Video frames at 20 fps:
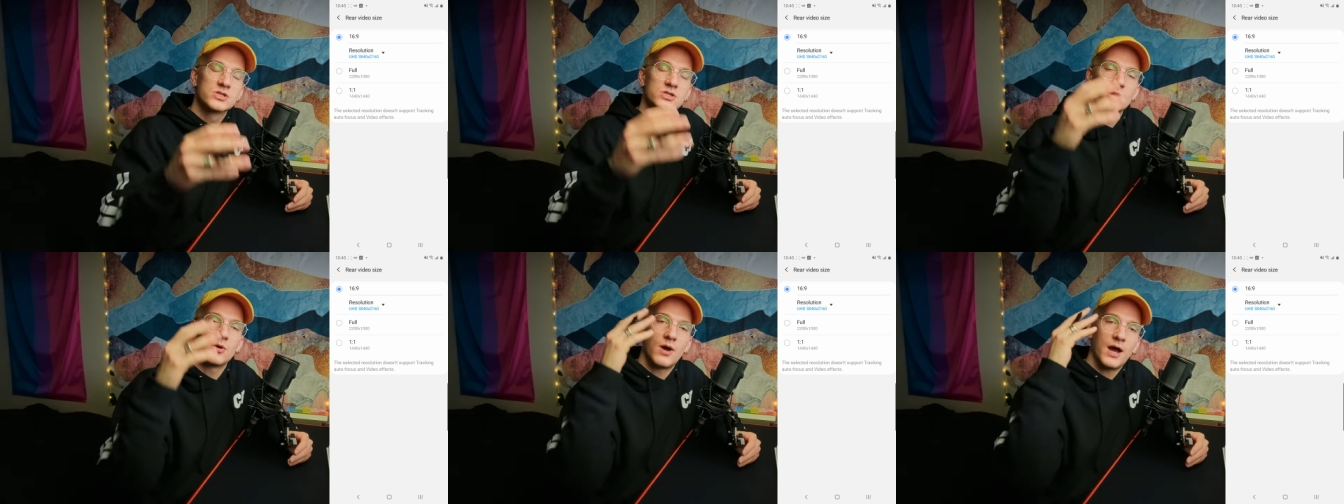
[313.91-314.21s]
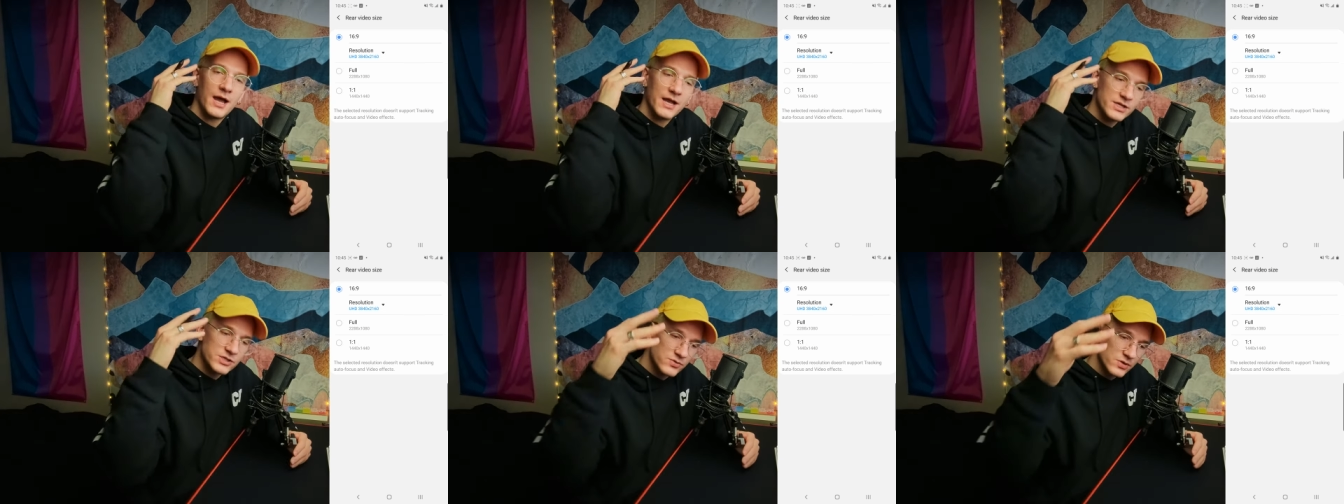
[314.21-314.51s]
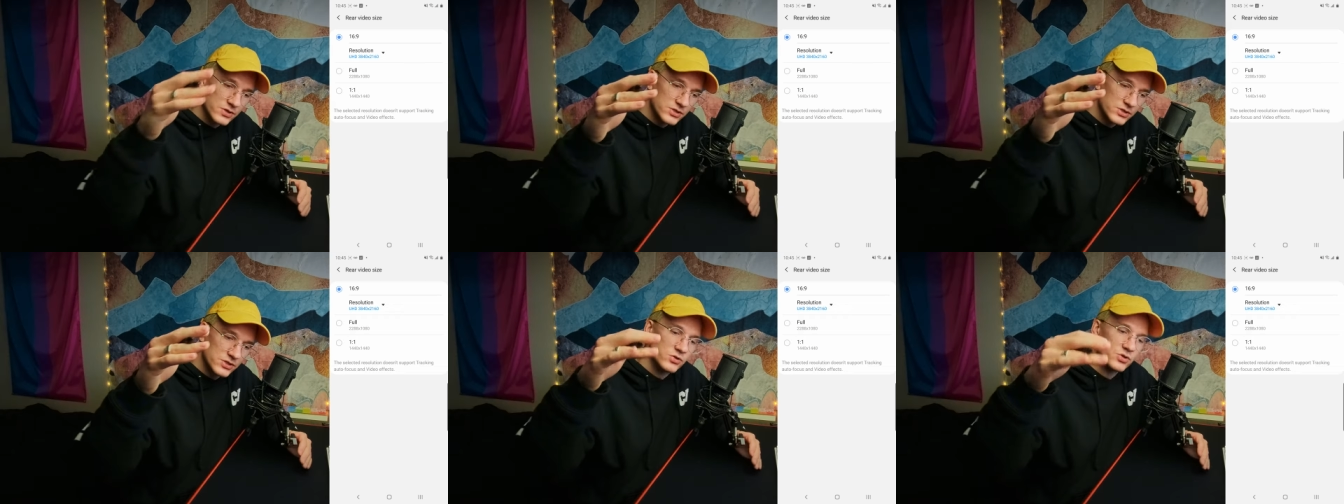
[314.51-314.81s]
So highest
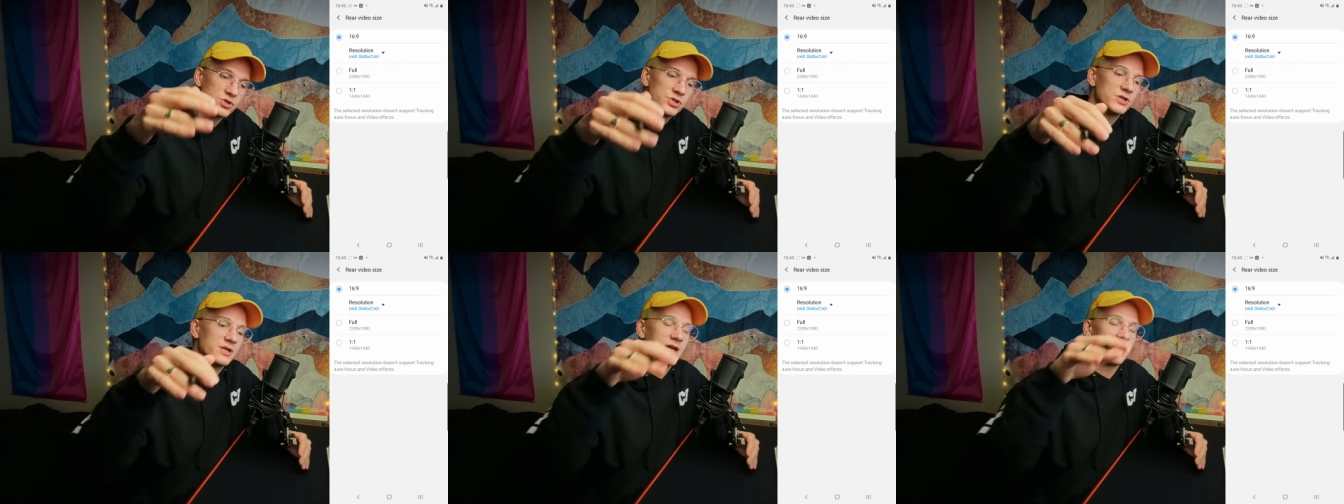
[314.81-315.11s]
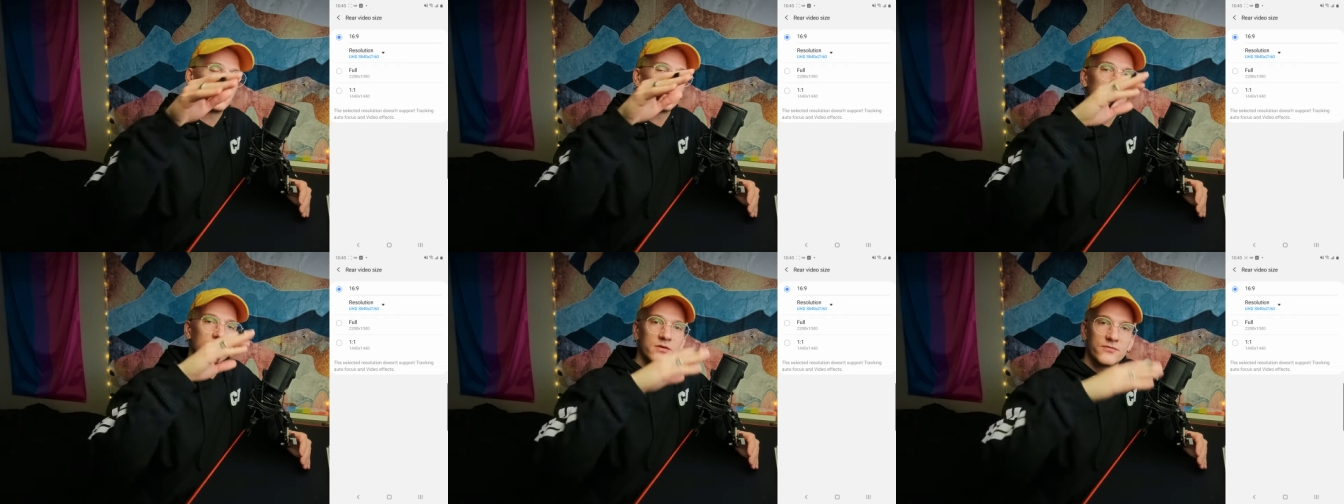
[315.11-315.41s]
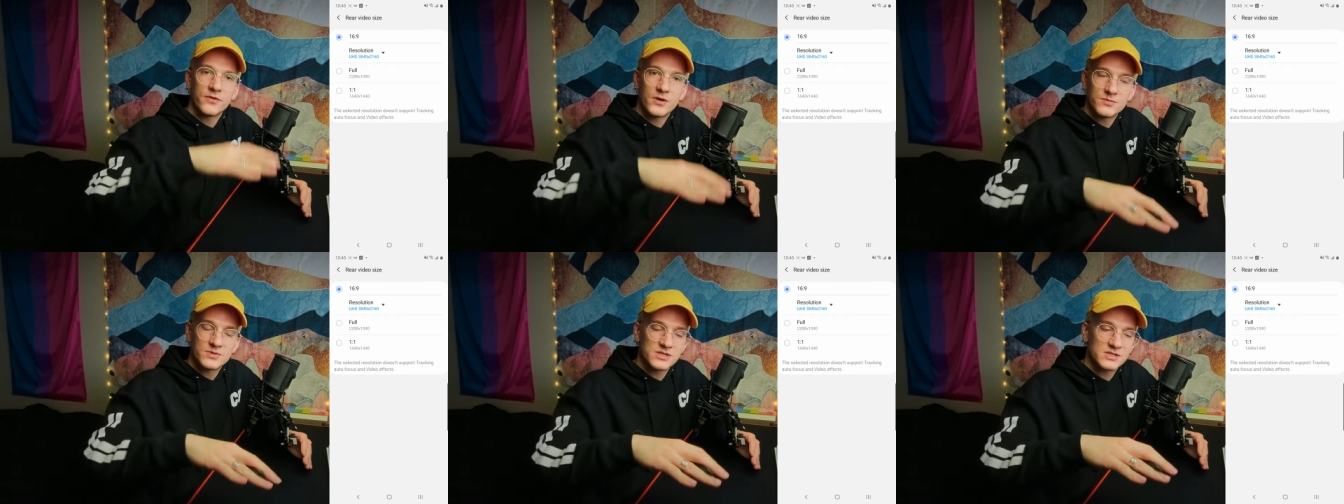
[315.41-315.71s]
resolution at 30
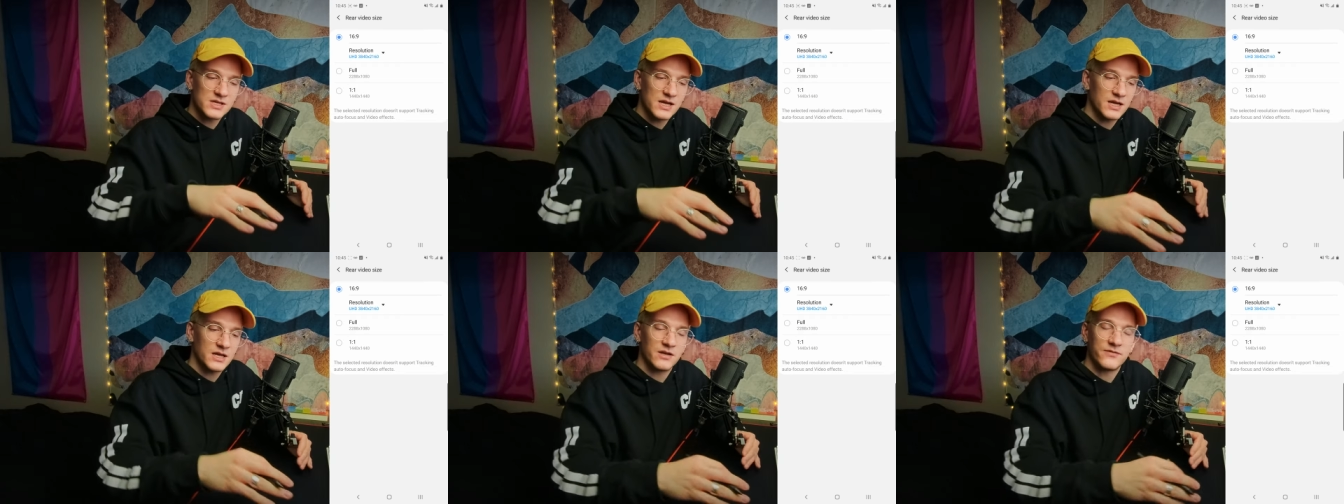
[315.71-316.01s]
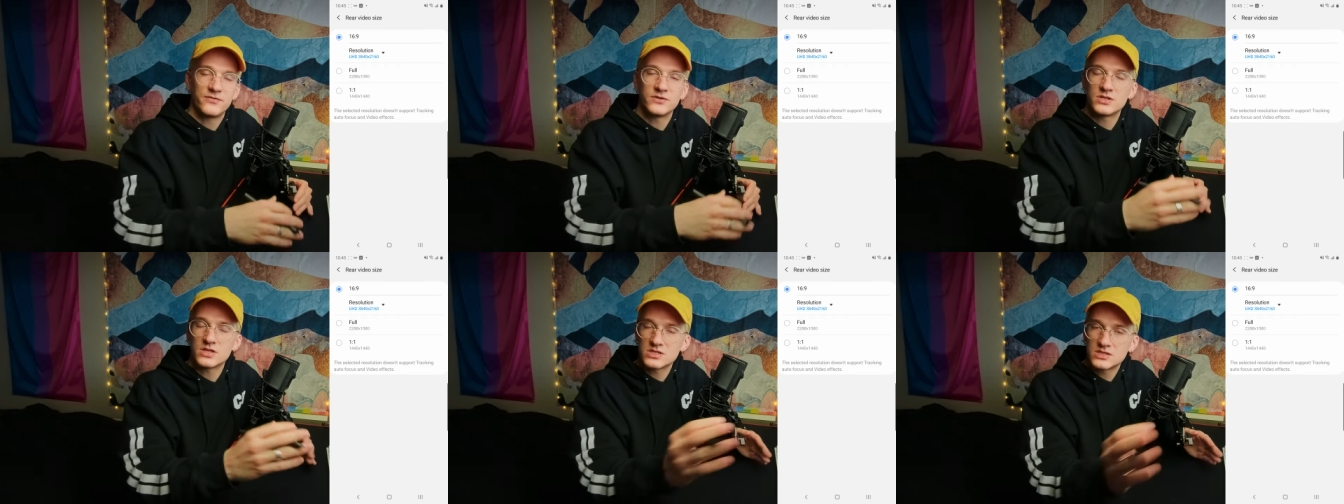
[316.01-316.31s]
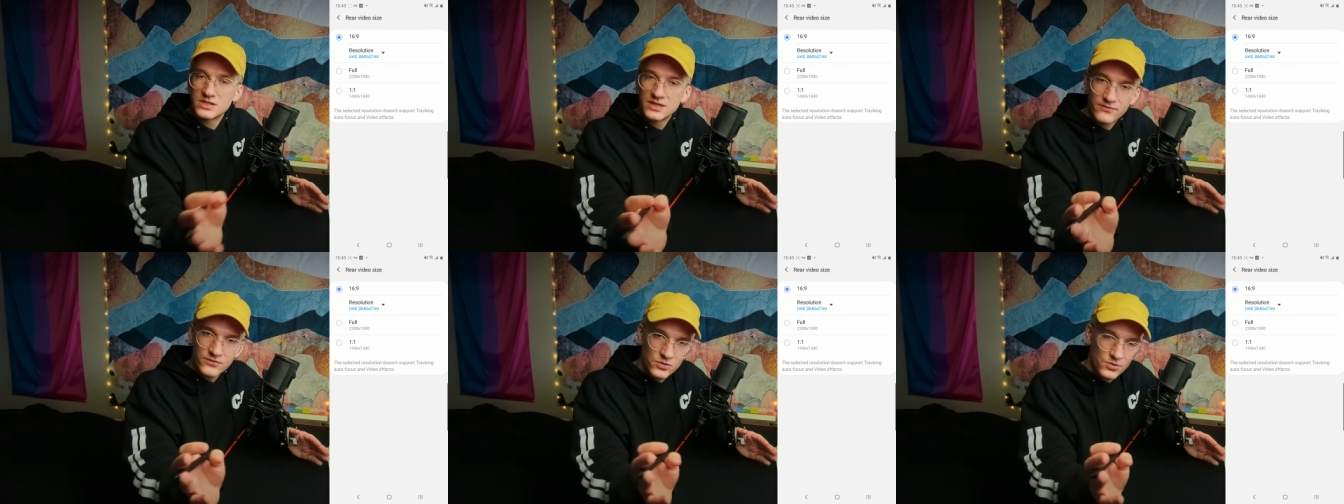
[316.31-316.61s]
frames a second. If it
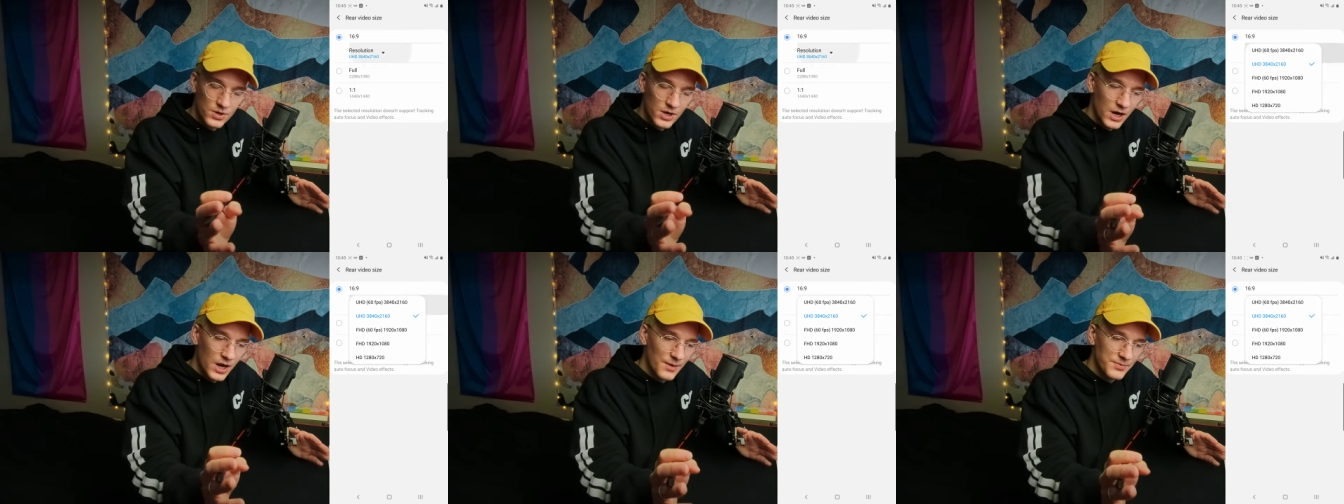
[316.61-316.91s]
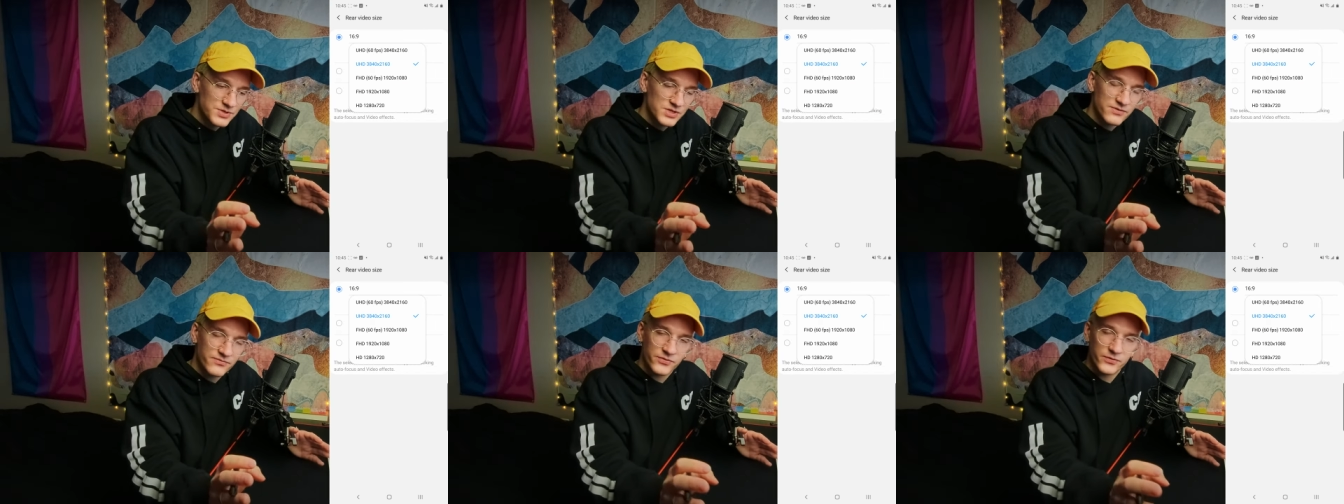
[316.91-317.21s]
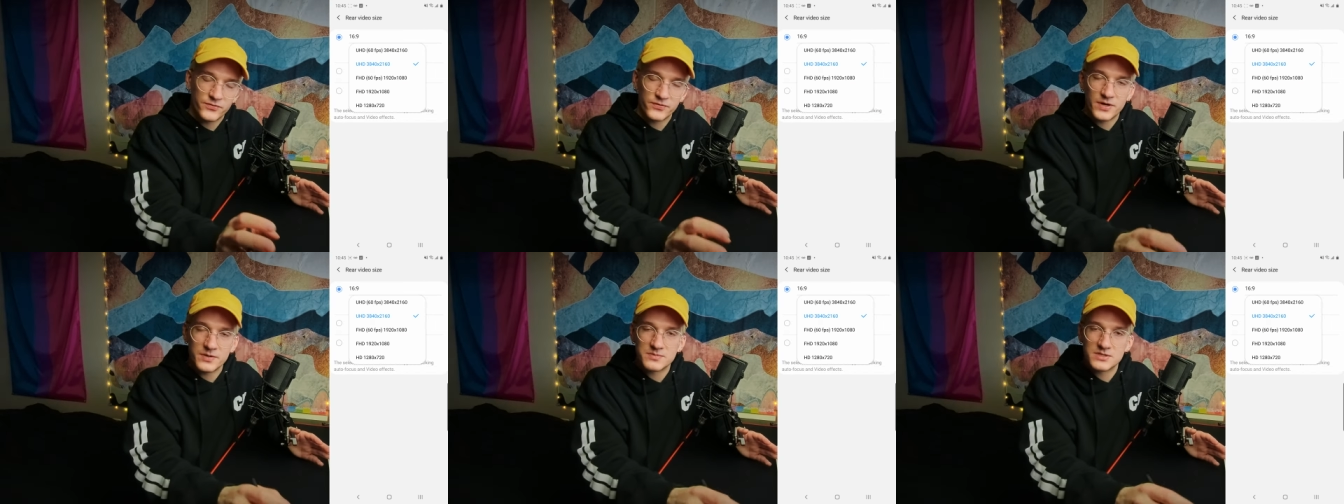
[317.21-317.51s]
doesn't give you an option
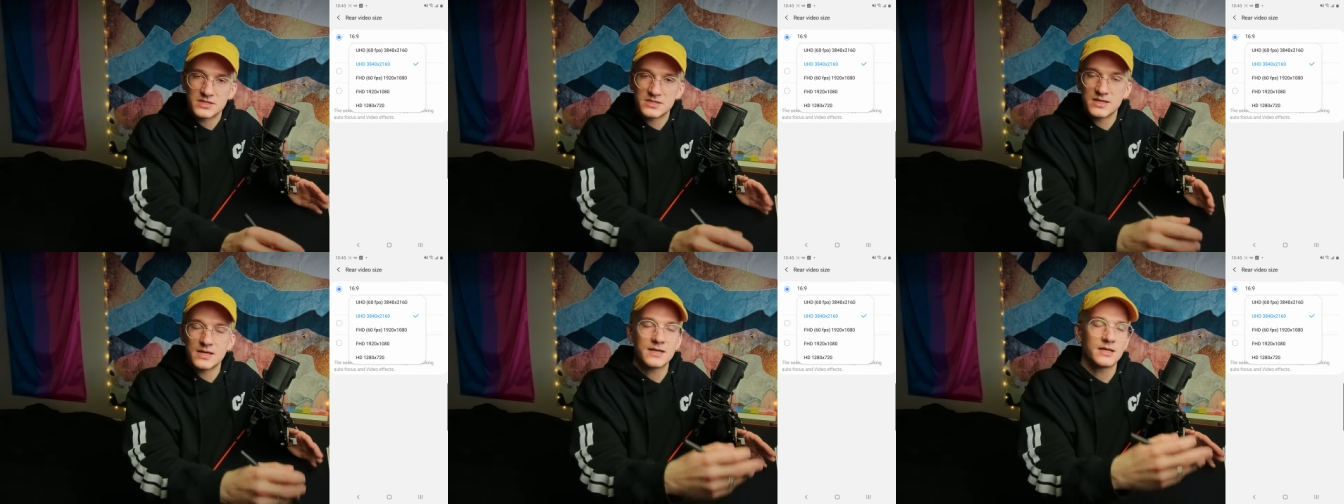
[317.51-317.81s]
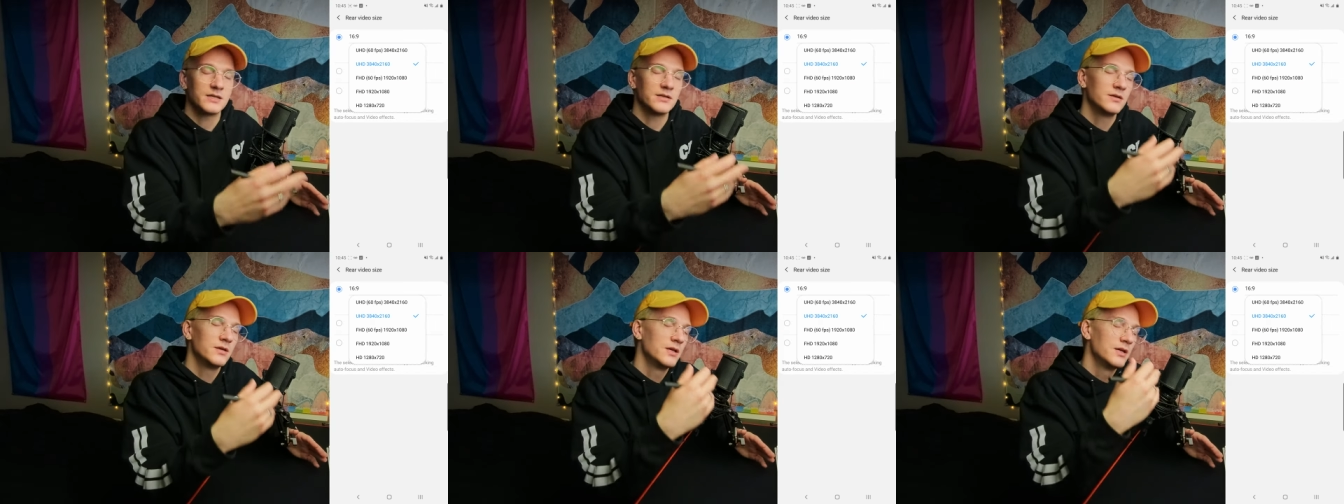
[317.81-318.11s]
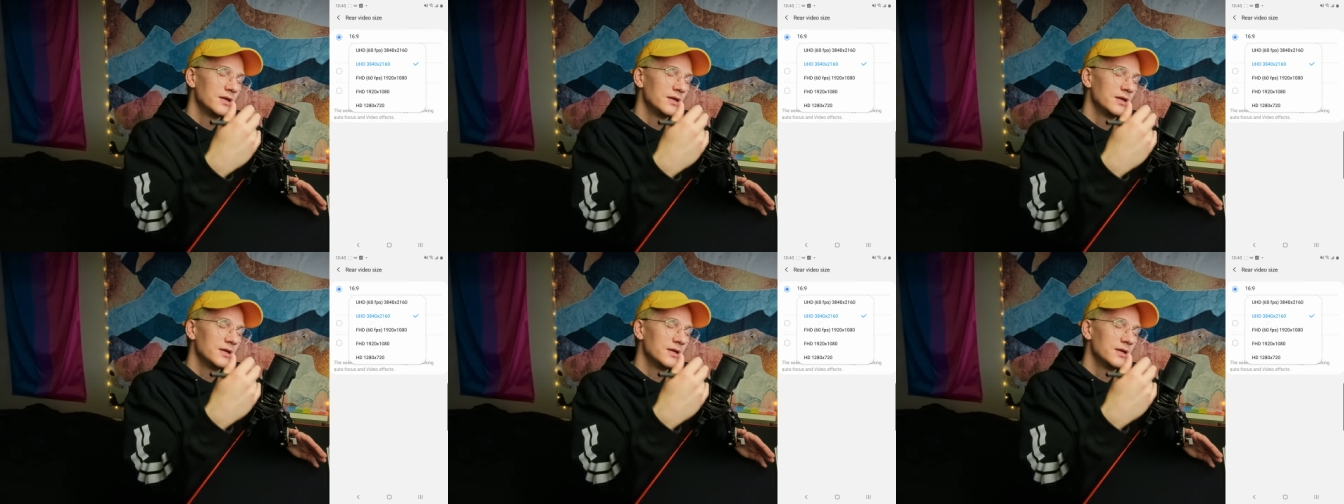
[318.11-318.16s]
for frames a second,